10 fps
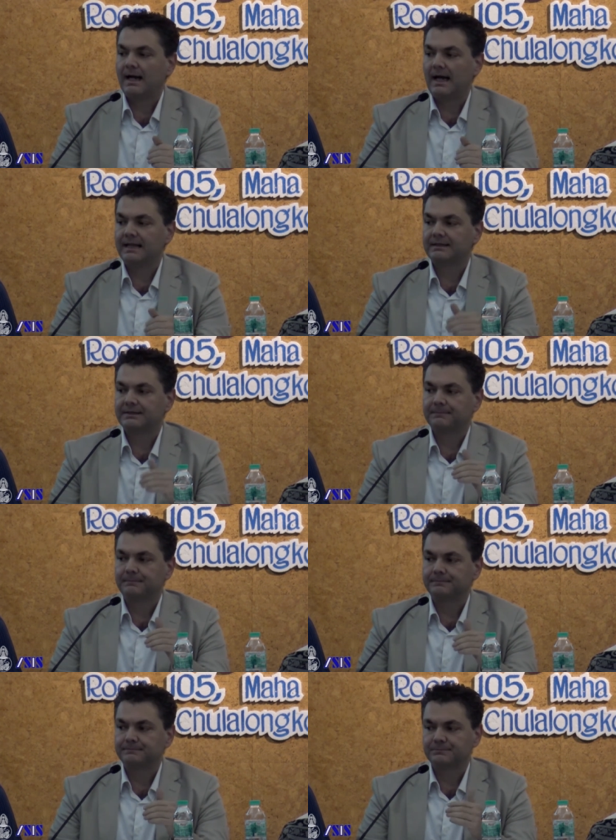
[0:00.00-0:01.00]
And
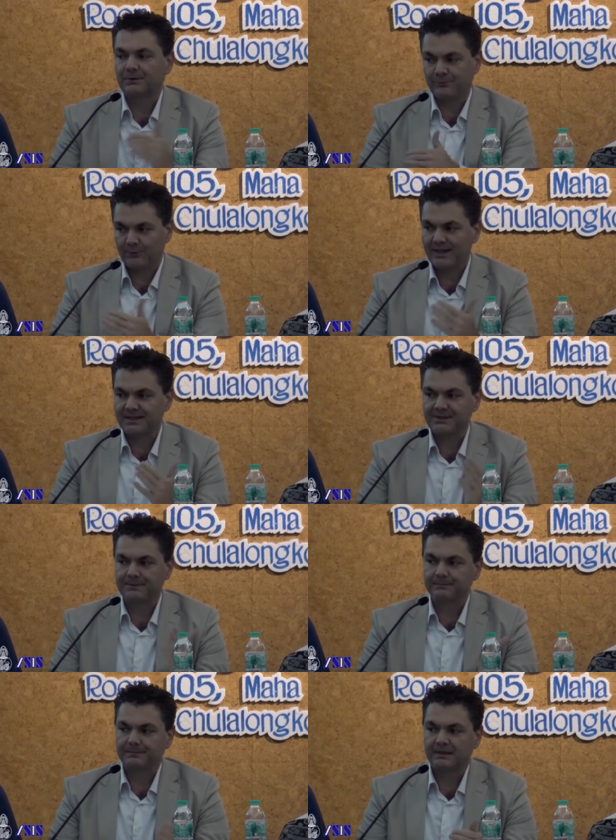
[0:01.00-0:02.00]
for us,
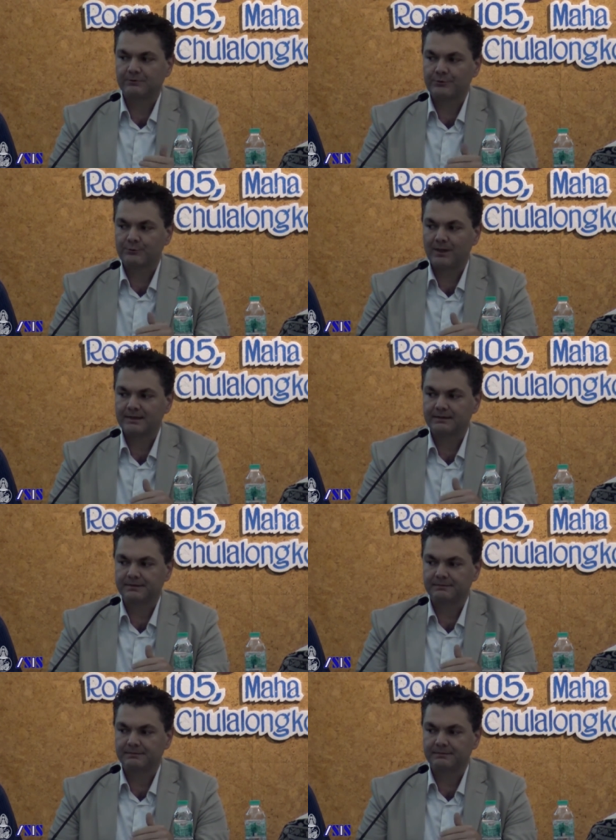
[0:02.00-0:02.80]
it was quite